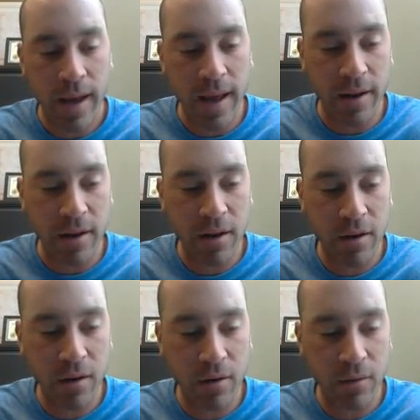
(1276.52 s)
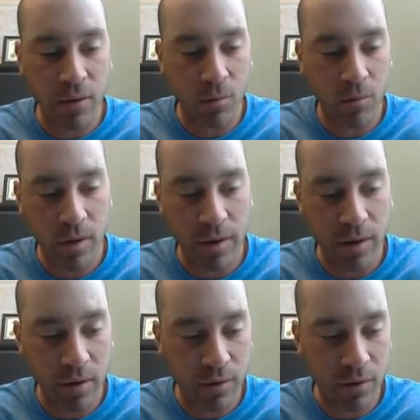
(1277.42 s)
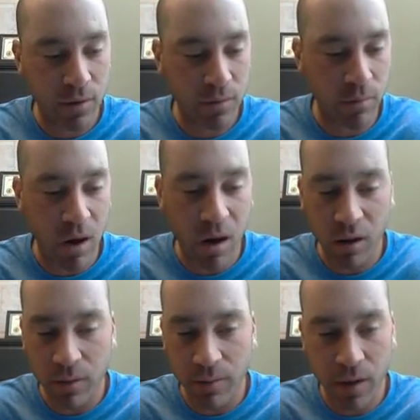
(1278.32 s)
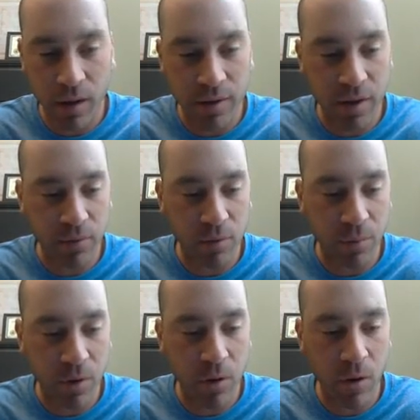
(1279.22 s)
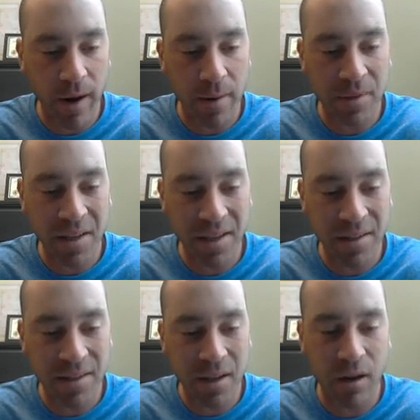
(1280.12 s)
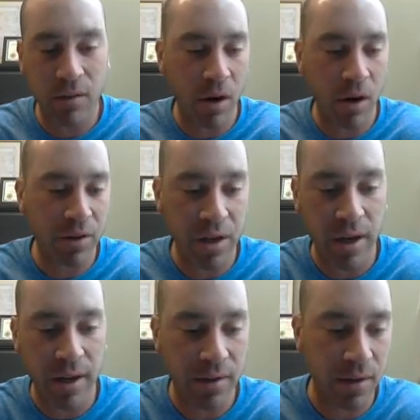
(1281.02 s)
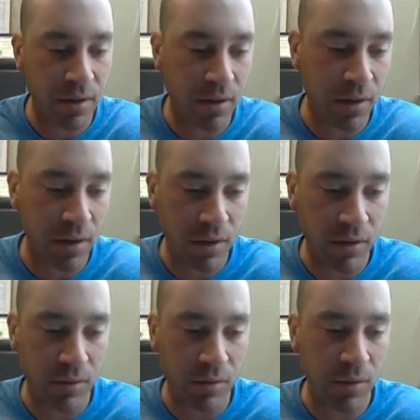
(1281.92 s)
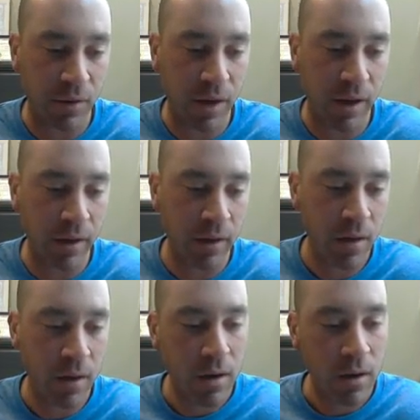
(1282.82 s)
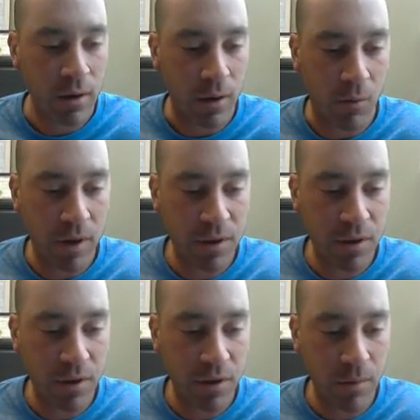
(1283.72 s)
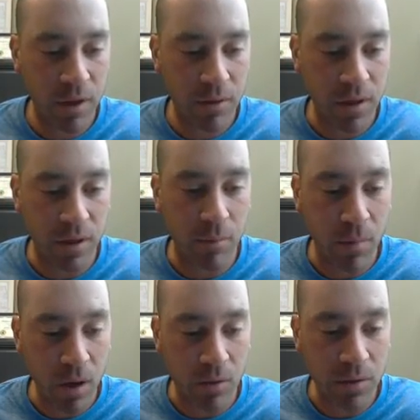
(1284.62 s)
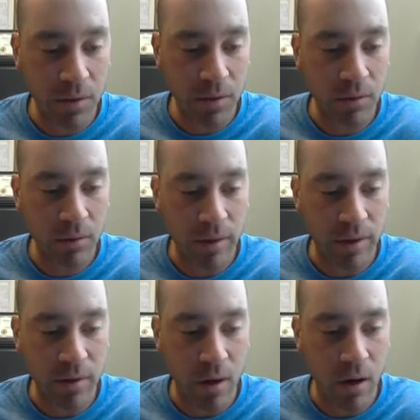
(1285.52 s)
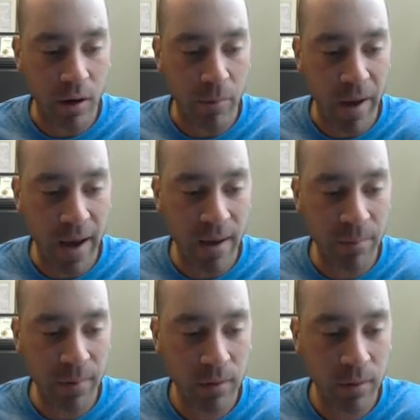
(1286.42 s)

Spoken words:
And here's all of the different programs inside of ArcGIS that you can use. Okay, the ones you're going to be using the most is ArcMap